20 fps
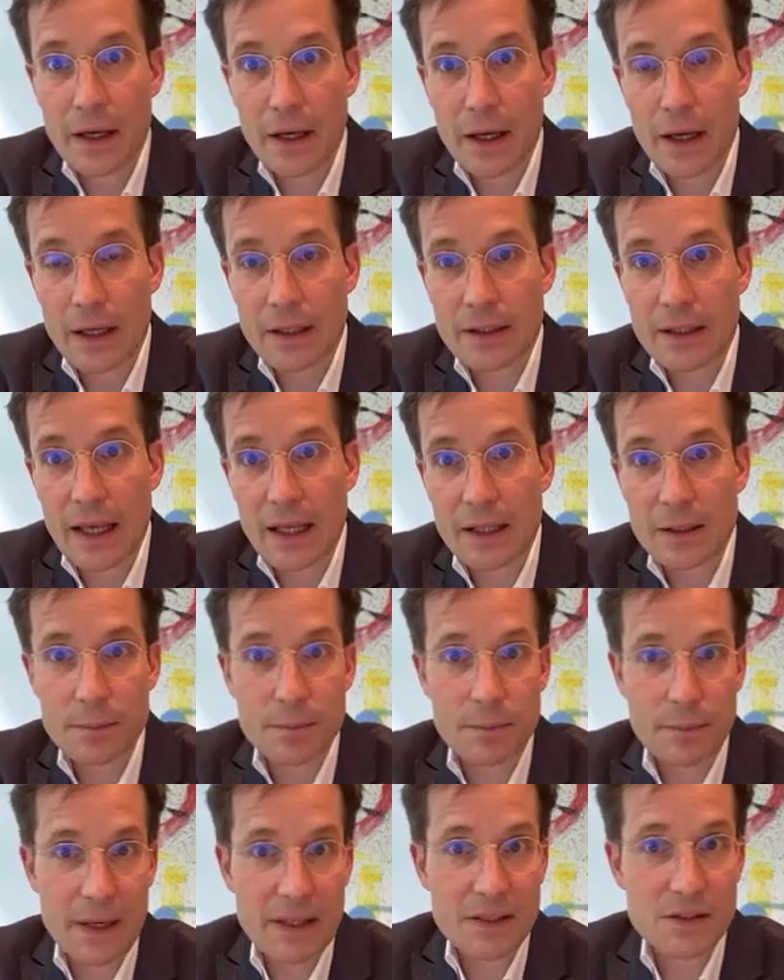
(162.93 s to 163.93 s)
And
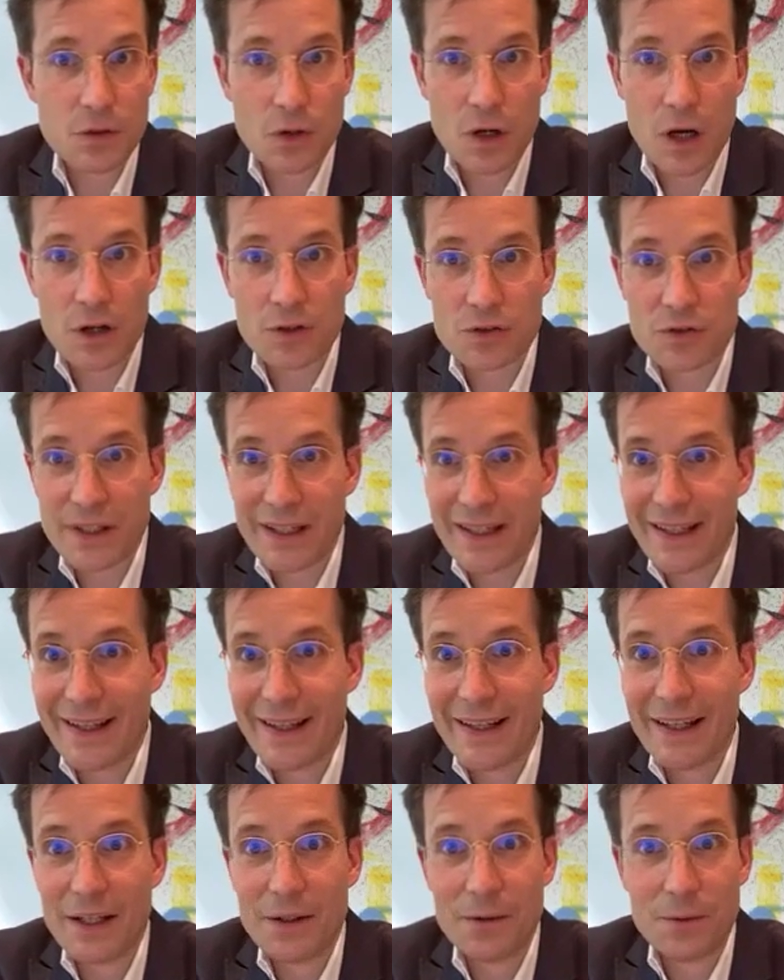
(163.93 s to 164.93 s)
that makes your country
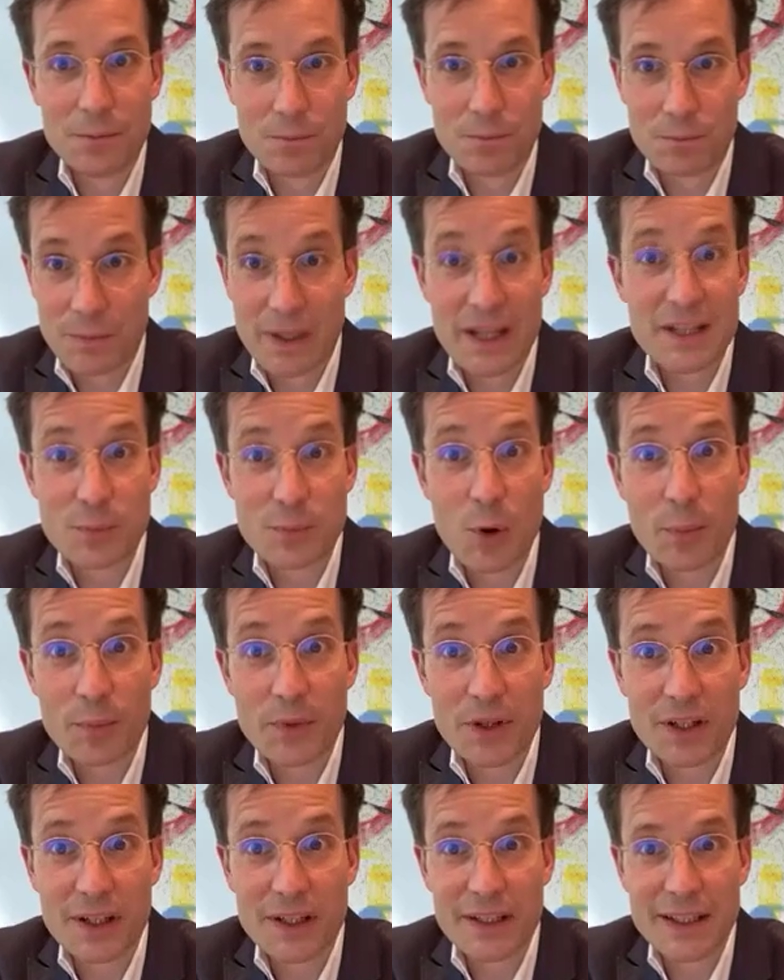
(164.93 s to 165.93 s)
less
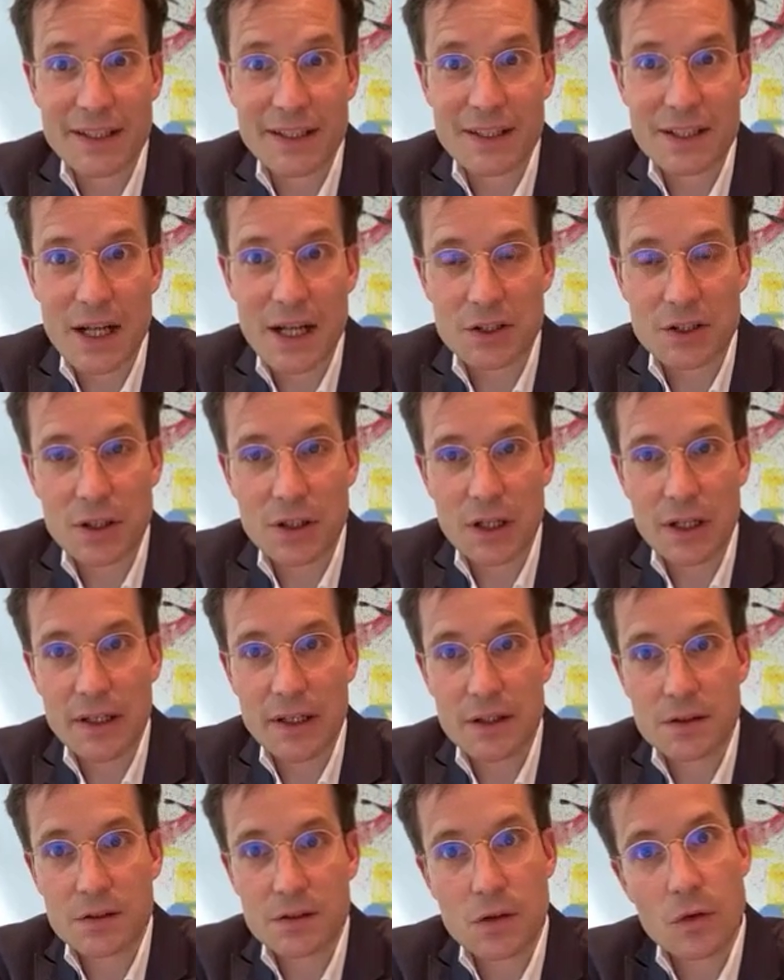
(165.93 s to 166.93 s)
popular
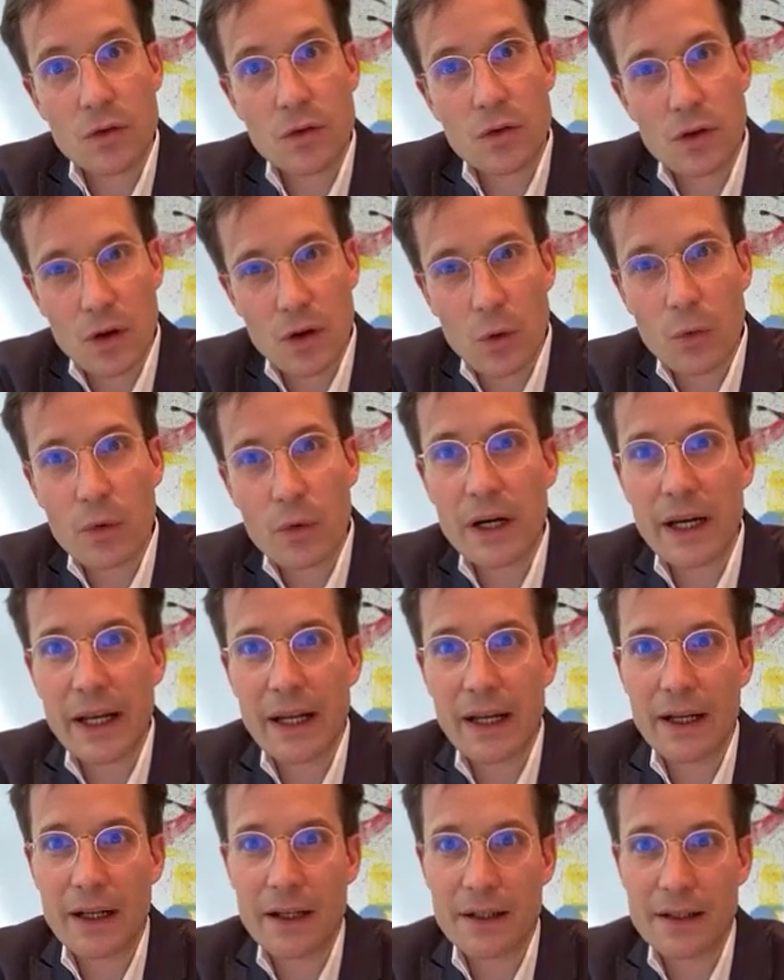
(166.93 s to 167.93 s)
internationally, so you're
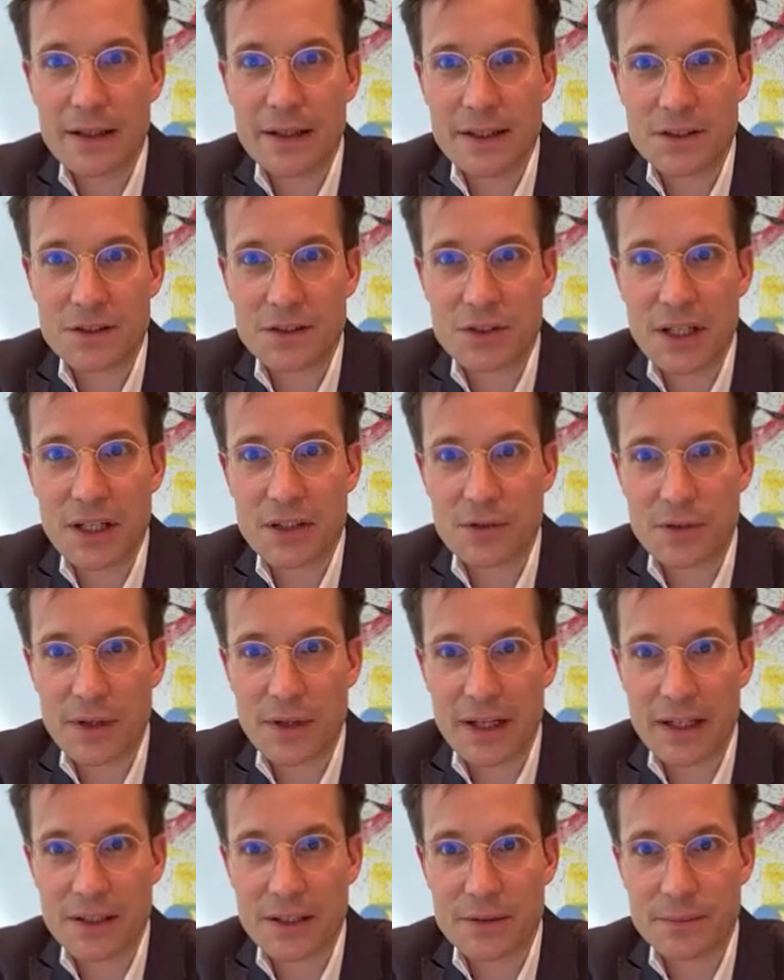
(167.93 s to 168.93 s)
lowering the exchange
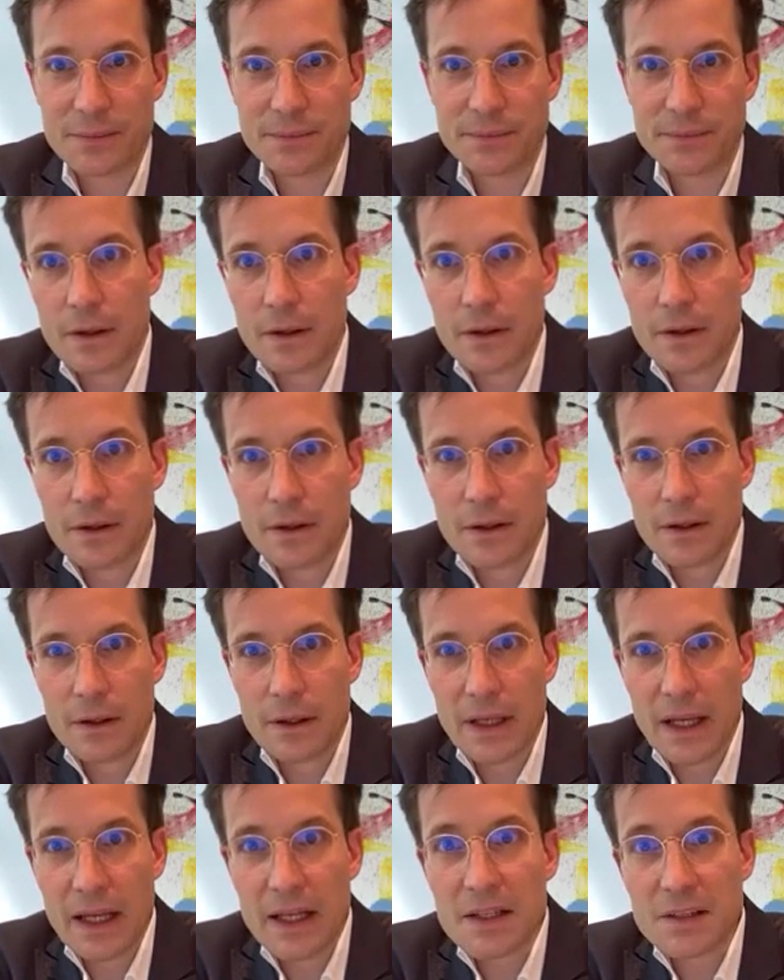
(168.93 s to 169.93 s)
rate.
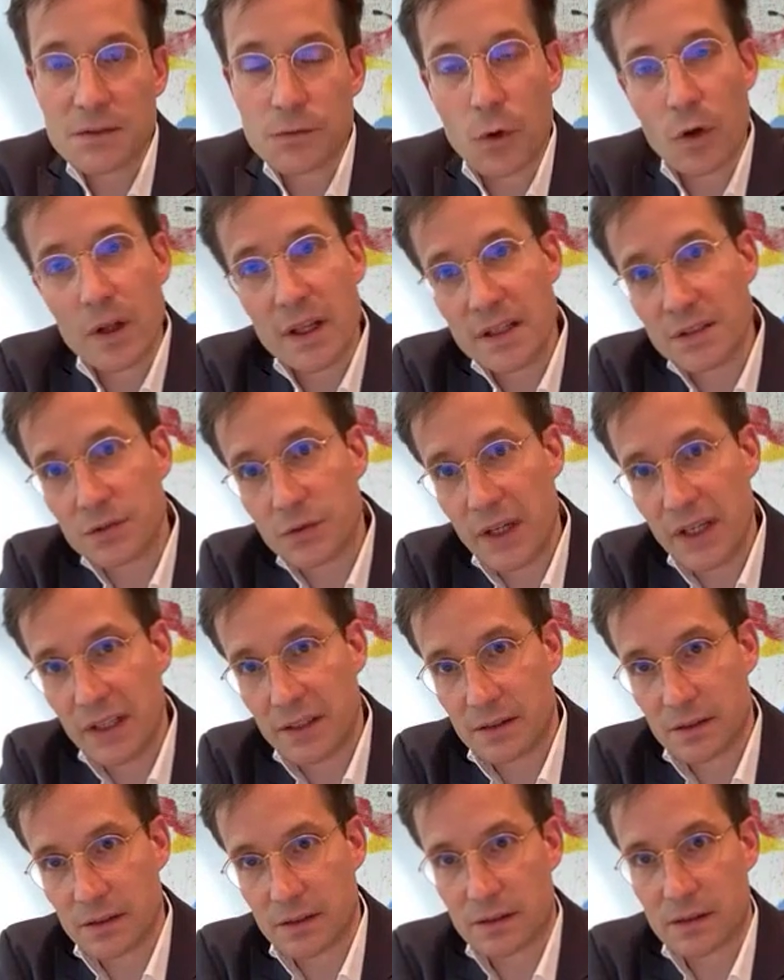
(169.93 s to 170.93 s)
It is for these
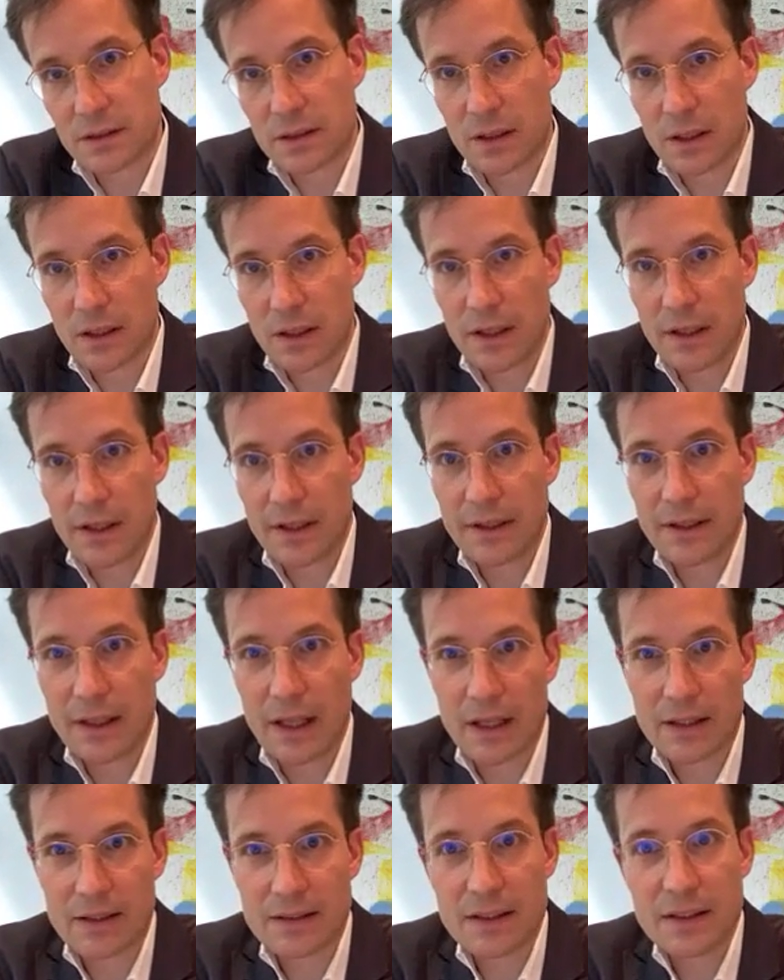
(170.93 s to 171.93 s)
reasons
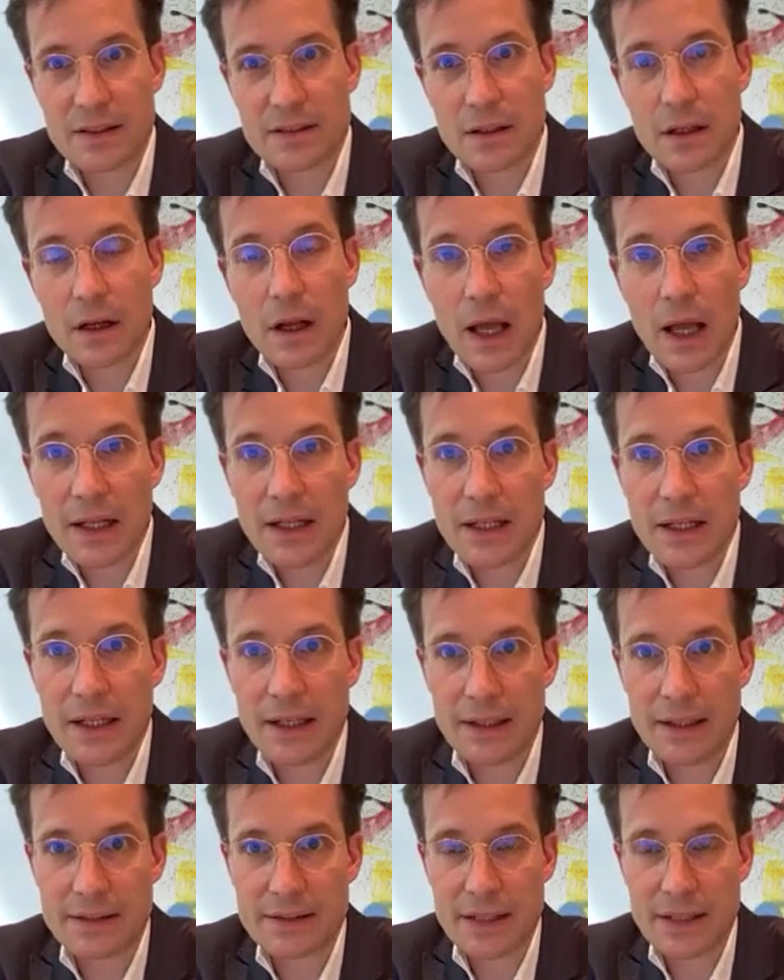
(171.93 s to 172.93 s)
that since the
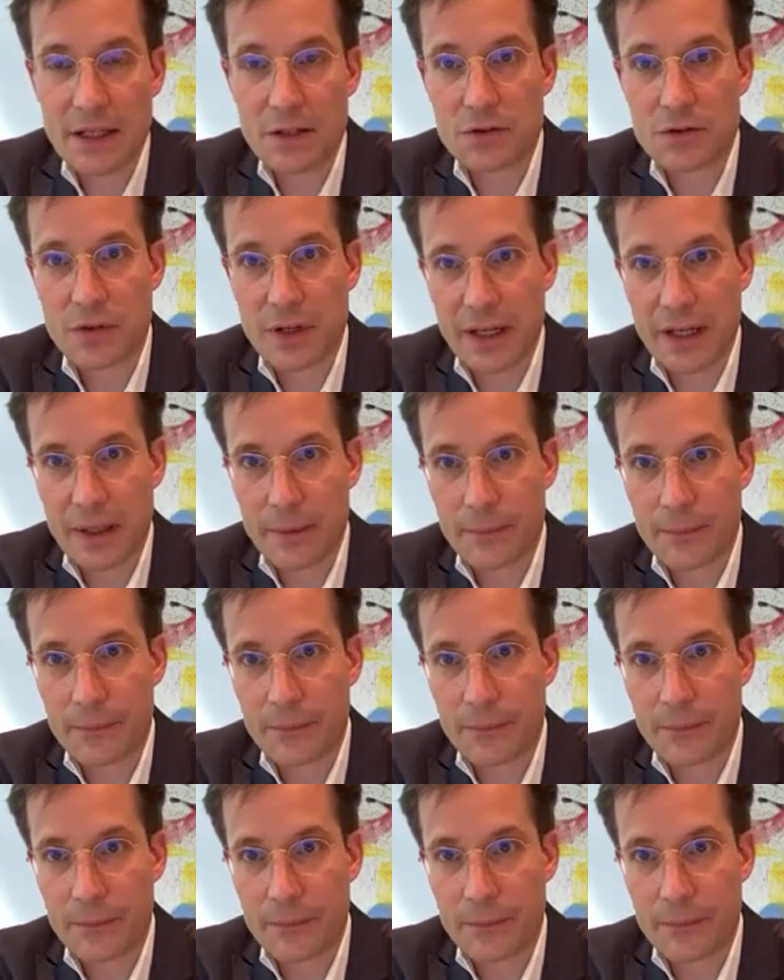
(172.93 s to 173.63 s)
19th century,